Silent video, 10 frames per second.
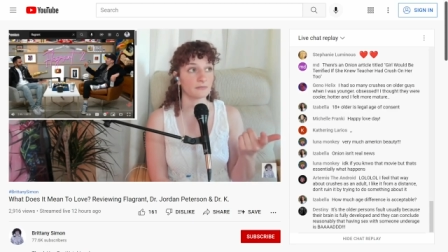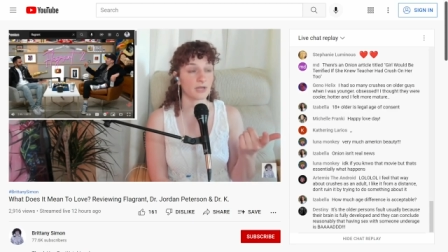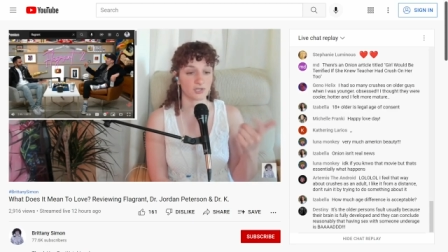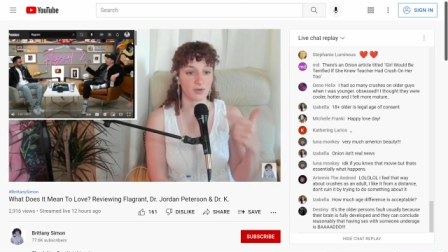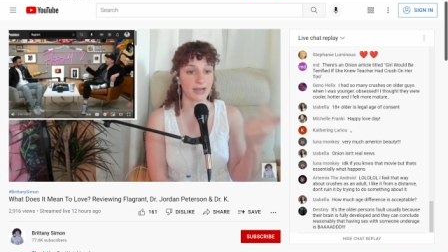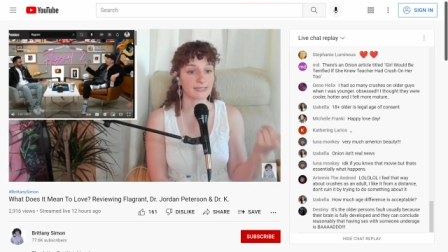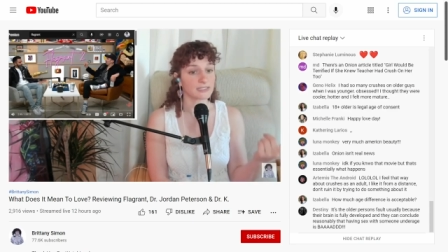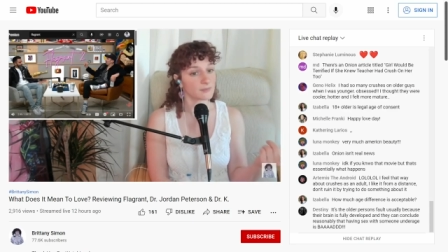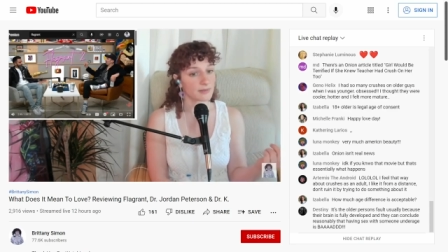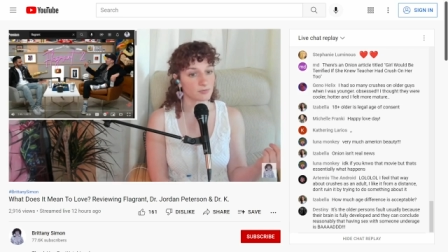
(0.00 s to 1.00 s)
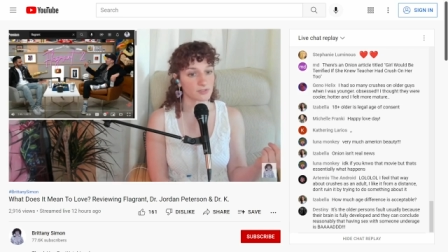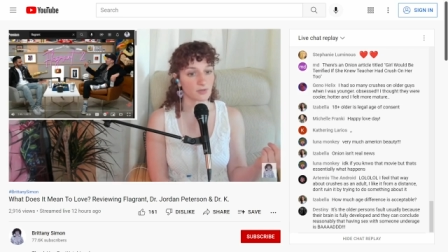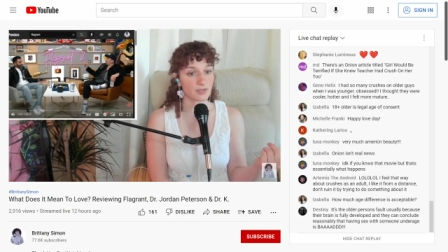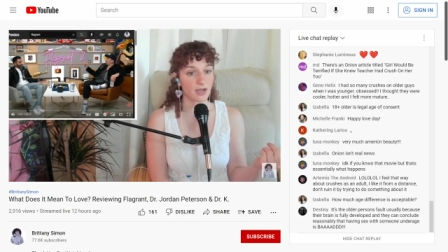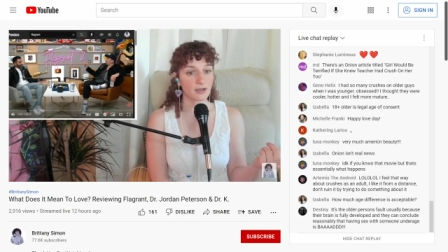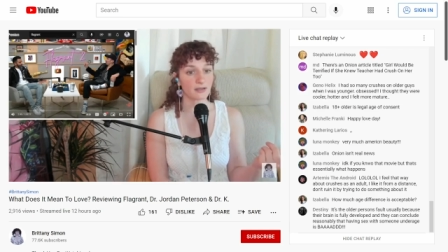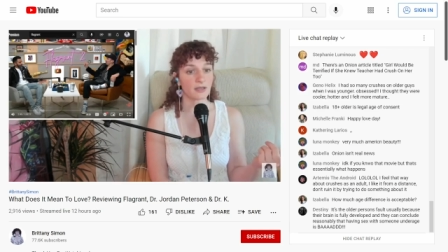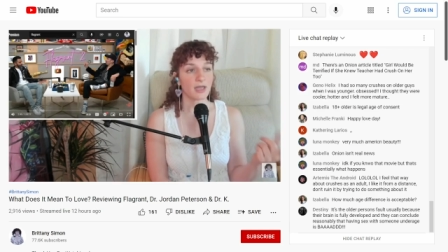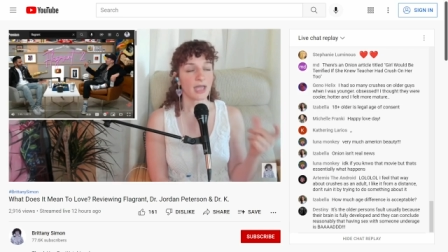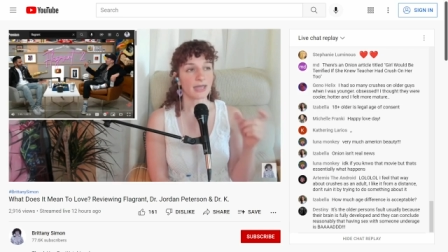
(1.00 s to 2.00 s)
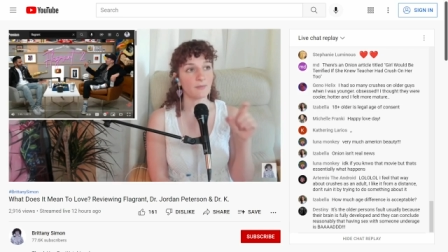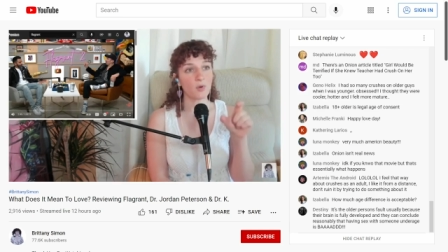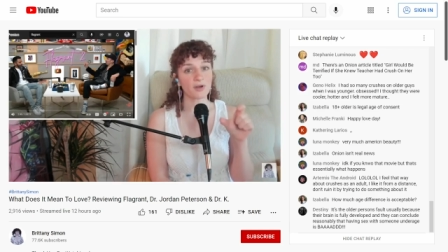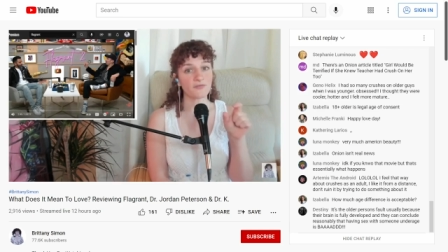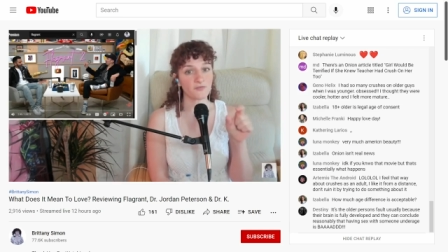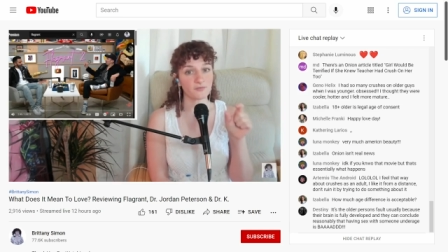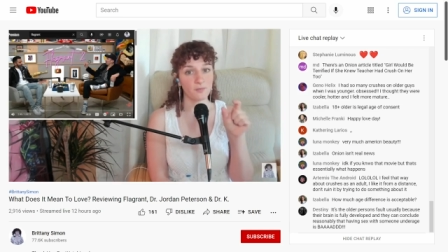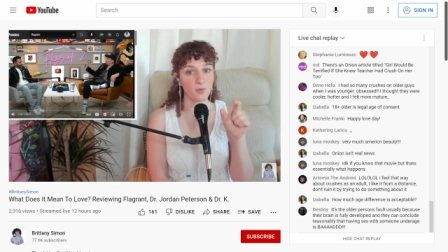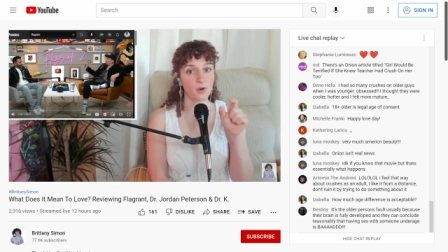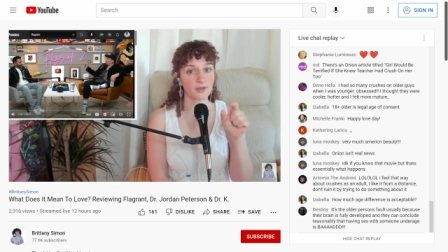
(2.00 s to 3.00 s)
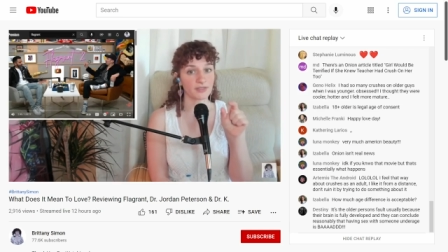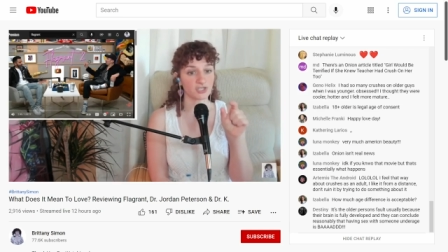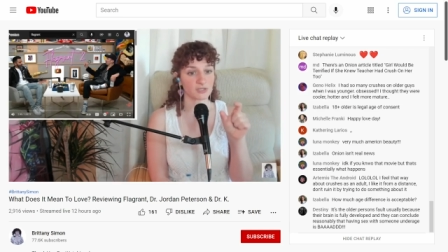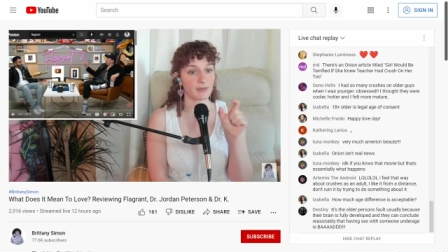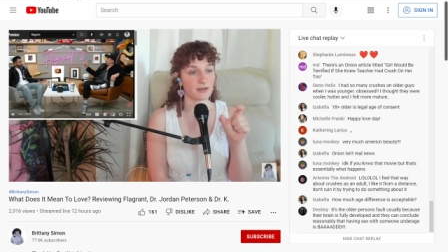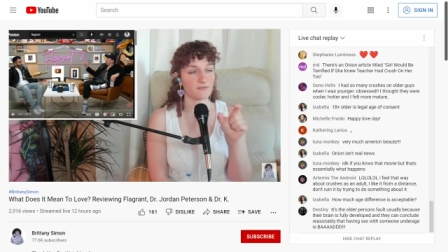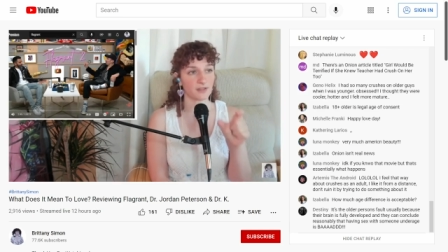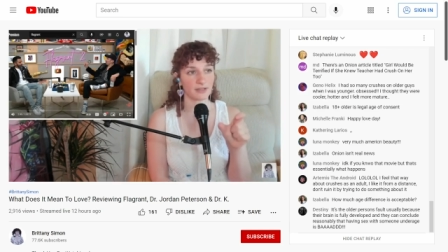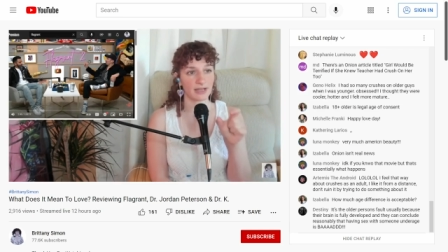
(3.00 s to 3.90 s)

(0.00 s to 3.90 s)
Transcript: attracted to people so young and more more than just pedophilia.